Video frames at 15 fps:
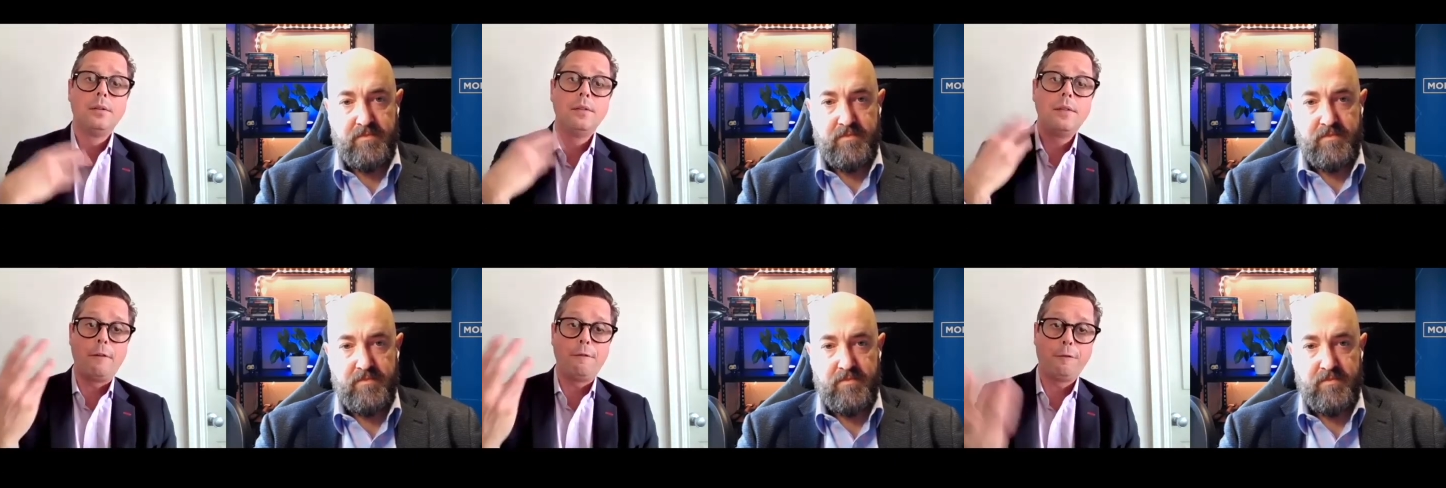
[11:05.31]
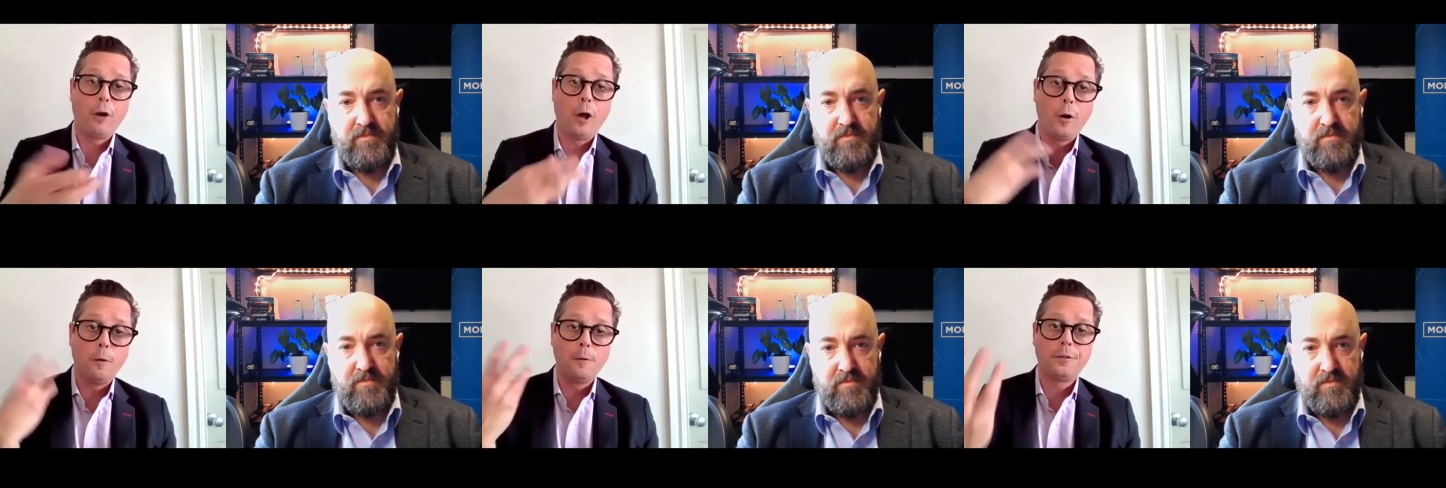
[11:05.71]
Speaker 1: that
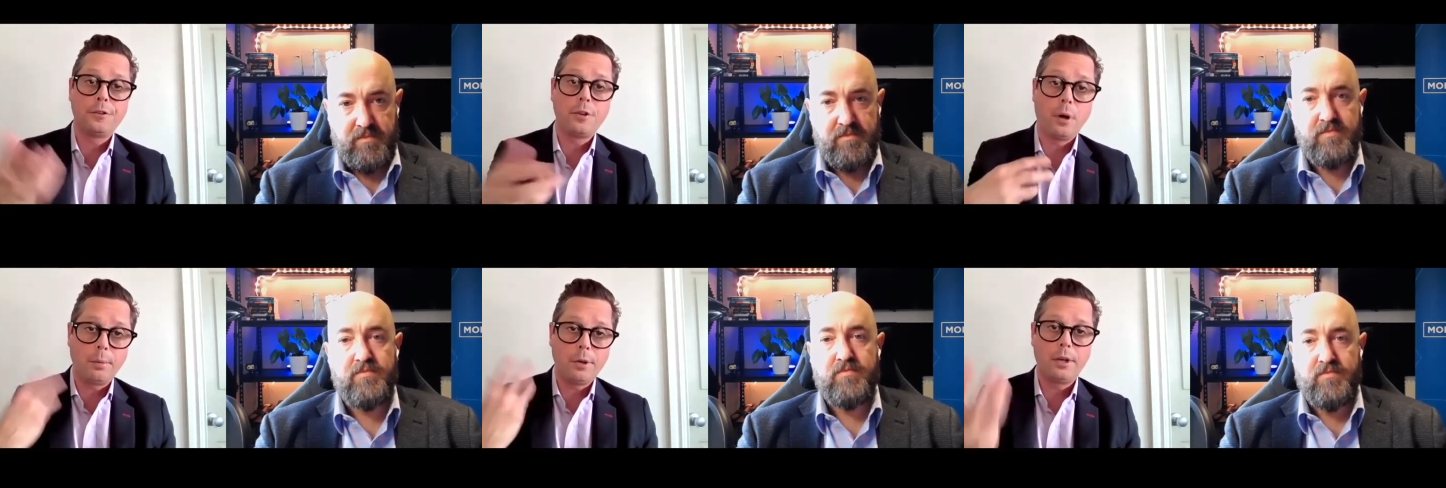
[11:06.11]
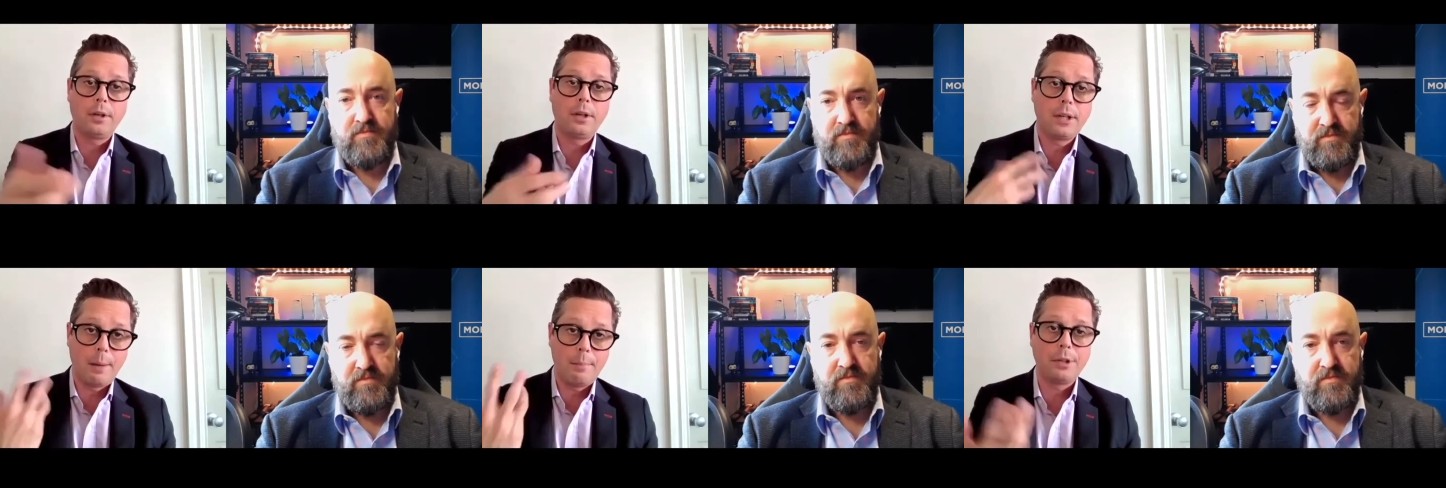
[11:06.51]
flow of stock
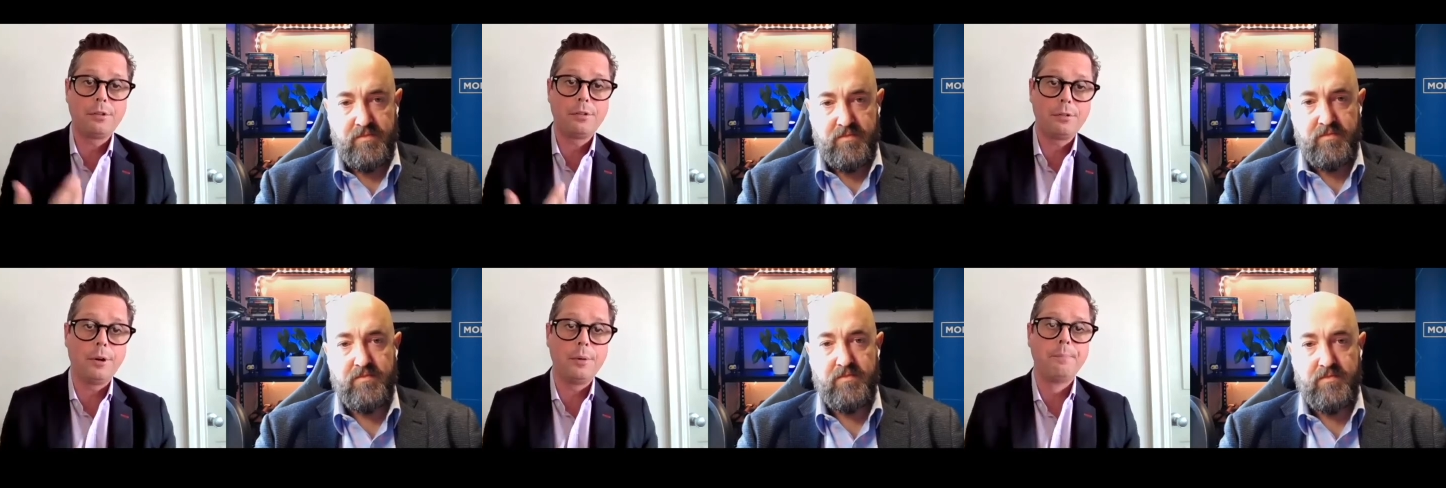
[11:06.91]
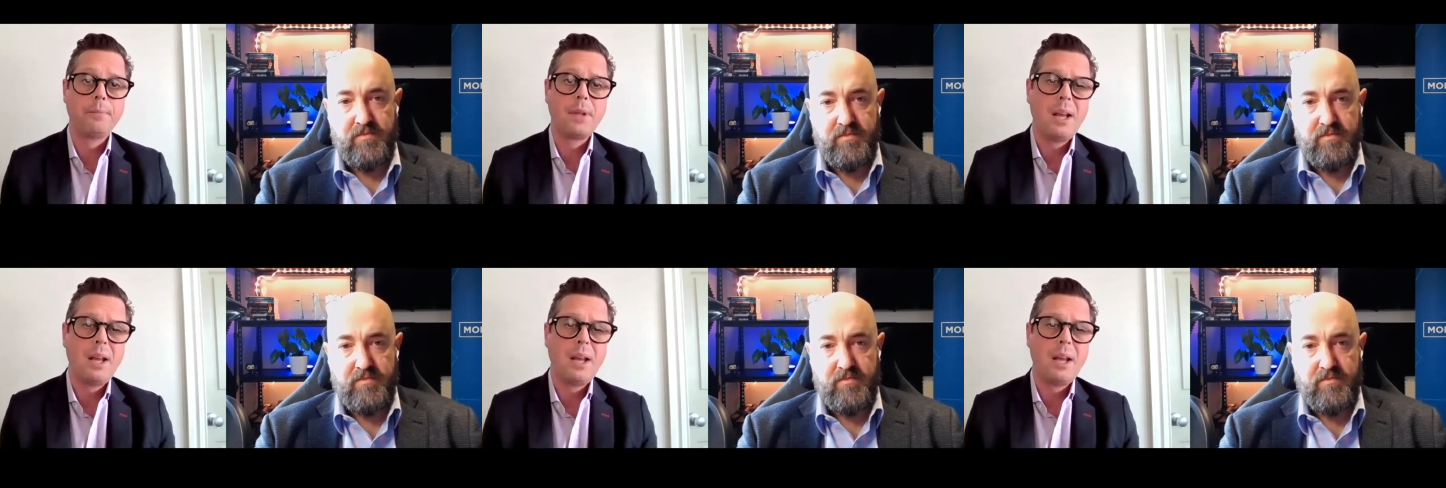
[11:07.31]
coming through.